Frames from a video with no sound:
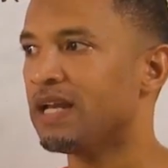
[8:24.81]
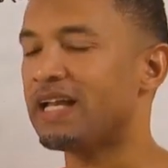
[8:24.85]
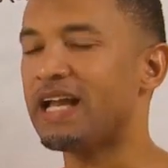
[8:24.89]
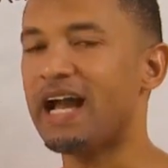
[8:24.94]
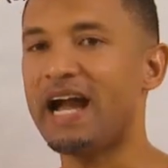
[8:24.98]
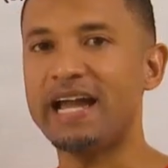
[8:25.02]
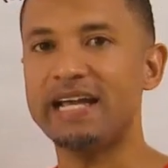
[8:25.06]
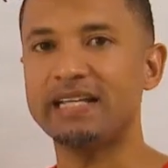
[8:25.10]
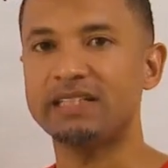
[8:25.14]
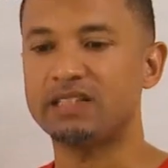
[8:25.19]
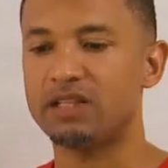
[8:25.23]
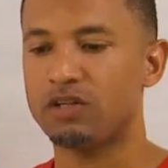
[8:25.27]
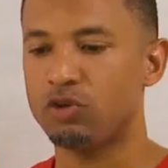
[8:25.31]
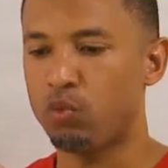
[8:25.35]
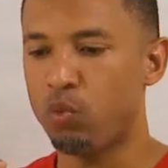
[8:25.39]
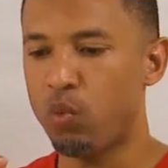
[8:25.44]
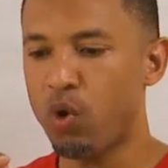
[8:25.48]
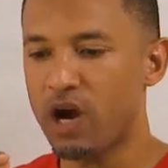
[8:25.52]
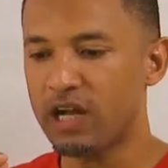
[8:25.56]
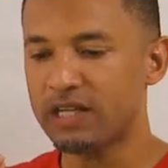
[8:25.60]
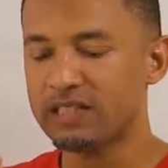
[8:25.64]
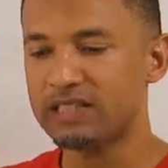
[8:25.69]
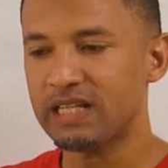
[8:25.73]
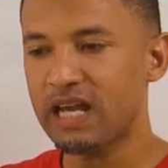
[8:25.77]
Guys,
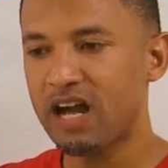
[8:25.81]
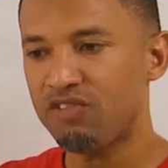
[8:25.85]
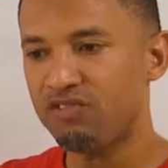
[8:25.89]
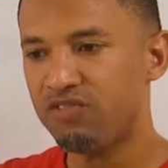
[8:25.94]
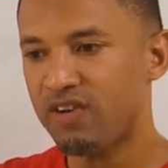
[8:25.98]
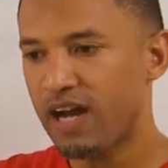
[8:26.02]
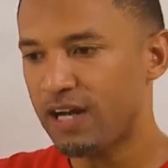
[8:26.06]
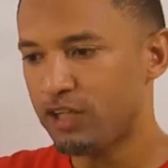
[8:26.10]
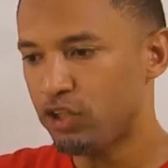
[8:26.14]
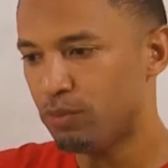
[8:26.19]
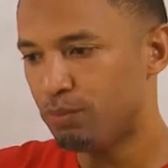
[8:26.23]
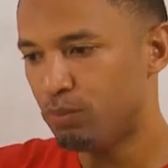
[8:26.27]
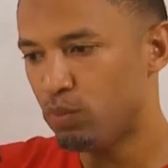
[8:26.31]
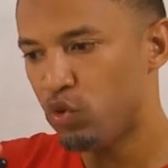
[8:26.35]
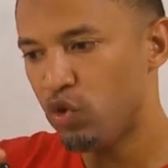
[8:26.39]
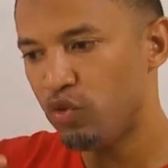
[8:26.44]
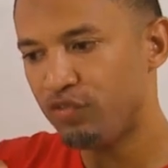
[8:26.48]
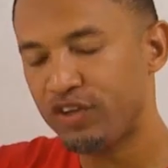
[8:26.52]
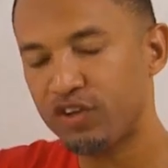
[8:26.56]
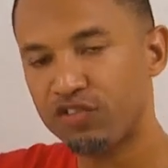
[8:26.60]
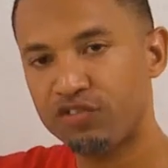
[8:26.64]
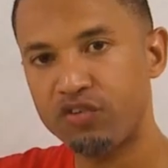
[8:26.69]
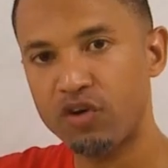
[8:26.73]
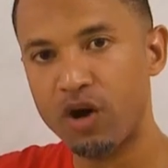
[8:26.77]
once a value
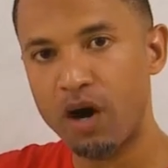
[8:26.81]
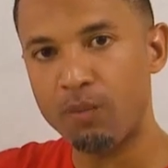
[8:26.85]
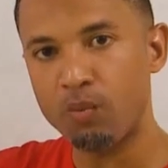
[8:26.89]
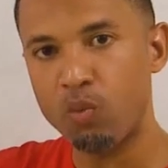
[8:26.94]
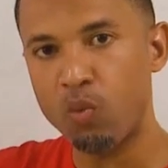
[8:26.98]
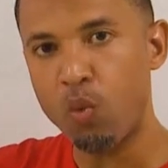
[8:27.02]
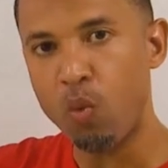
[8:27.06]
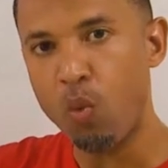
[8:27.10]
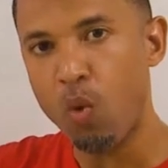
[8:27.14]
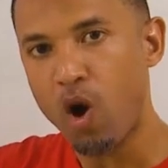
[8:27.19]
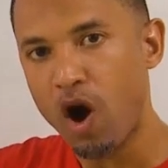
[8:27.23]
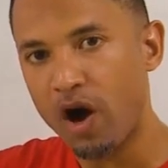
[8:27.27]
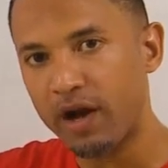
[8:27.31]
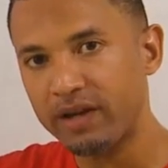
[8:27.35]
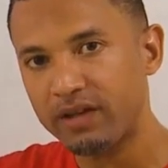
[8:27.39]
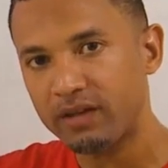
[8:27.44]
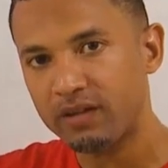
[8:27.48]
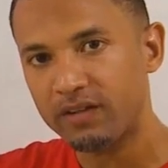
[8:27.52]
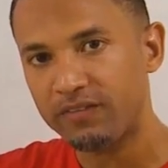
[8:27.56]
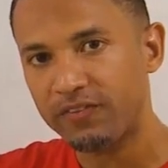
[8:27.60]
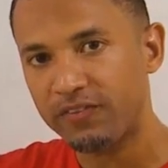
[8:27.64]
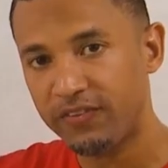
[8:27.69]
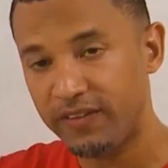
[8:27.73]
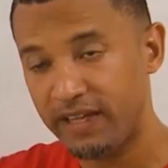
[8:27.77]
moved from
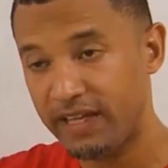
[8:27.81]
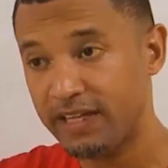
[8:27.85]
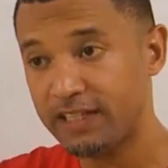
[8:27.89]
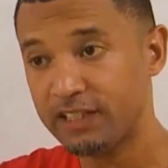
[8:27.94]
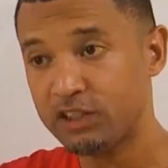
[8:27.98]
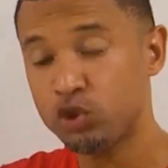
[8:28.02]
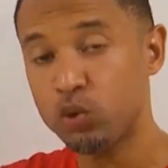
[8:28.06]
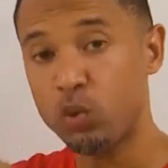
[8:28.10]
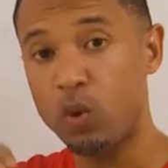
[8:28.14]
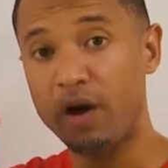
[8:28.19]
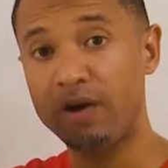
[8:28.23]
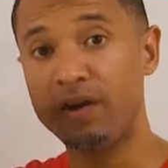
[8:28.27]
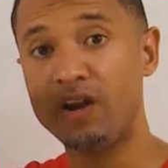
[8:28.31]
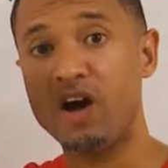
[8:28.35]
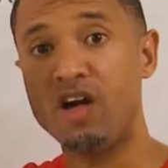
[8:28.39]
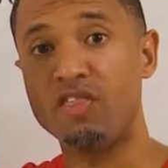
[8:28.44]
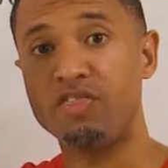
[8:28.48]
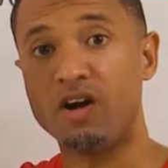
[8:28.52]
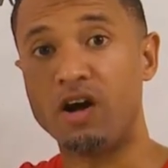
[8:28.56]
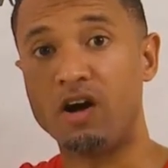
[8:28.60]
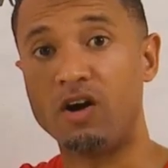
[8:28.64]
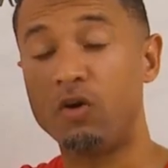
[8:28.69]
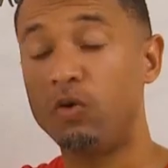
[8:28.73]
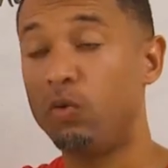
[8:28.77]
one thing to
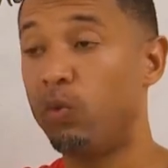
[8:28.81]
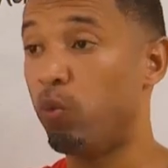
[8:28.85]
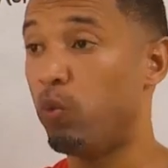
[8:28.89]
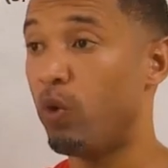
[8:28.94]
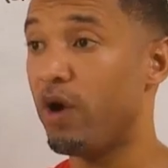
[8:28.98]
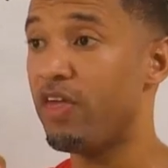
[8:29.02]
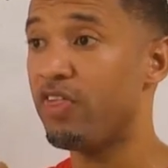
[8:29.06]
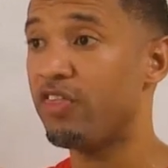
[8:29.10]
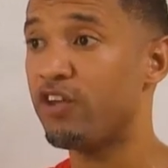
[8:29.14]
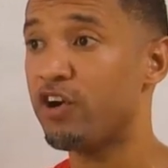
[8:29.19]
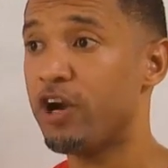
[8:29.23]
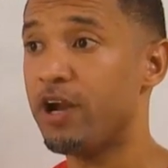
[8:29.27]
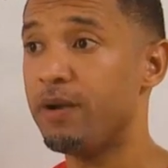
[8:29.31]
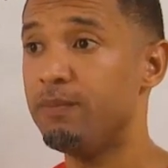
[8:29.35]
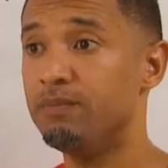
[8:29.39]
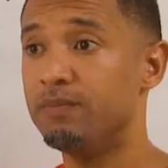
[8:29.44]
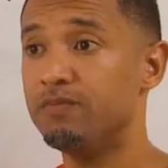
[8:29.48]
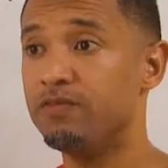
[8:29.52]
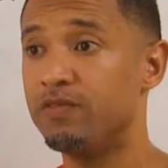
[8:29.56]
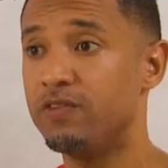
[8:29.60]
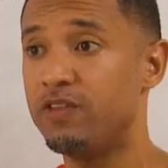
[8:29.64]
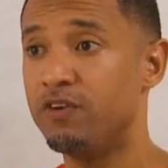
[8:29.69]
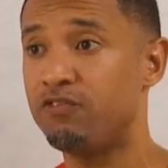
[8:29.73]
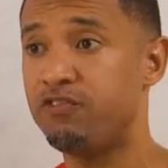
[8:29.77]
another, whether
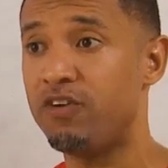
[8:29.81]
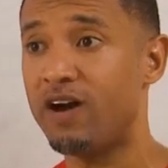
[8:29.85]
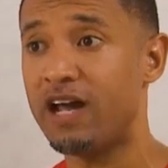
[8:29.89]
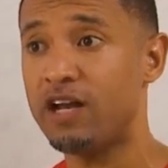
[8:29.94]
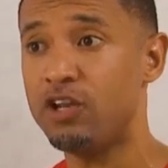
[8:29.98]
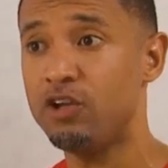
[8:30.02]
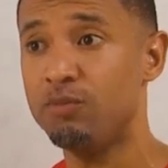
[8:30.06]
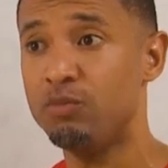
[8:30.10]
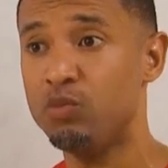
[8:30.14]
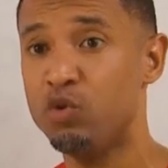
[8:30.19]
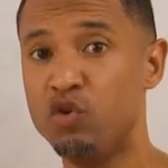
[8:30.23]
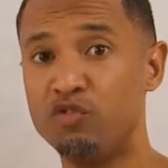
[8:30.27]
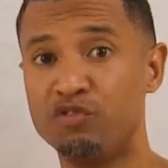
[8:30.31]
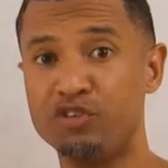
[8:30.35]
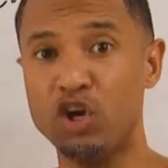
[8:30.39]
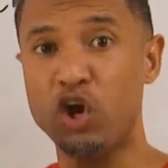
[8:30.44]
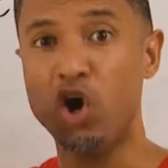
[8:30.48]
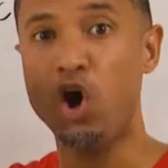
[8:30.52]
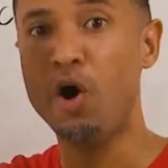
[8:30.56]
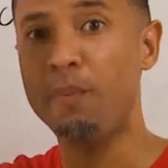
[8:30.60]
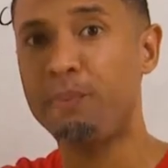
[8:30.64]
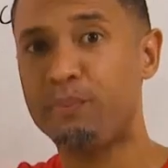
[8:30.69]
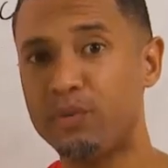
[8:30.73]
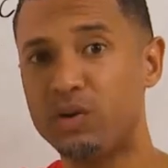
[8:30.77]
the value moved
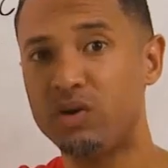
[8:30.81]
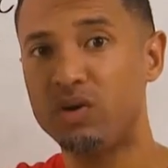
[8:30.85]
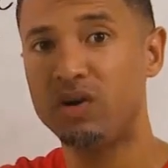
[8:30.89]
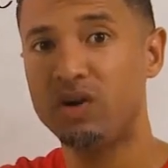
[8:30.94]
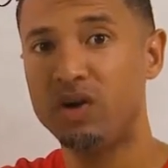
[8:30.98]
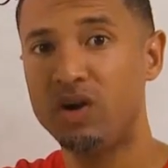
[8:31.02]
up